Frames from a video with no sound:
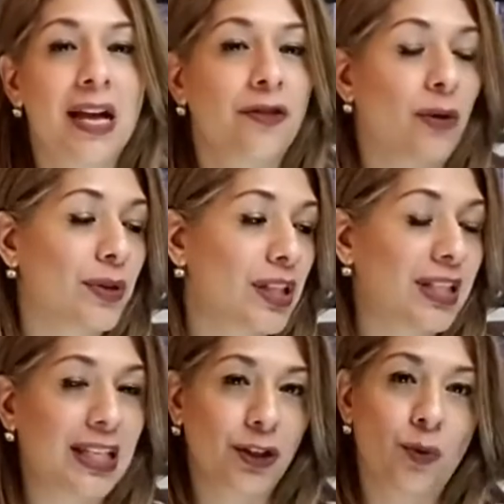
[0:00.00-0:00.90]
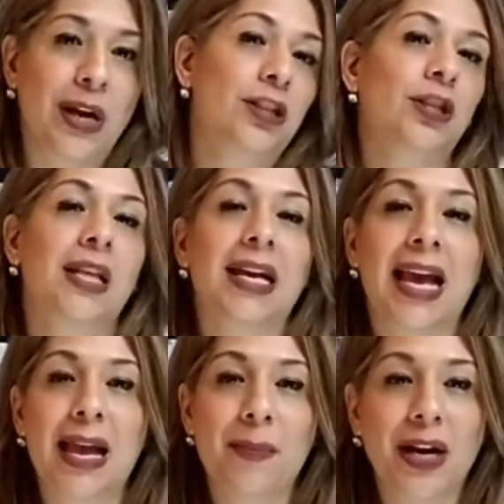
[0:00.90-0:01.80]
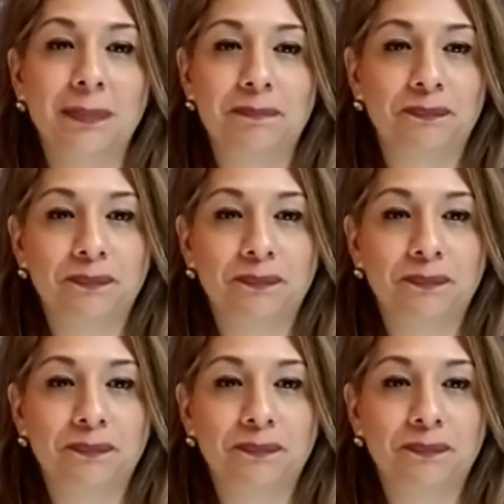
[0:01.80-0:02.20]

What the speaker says: There was a situation that came up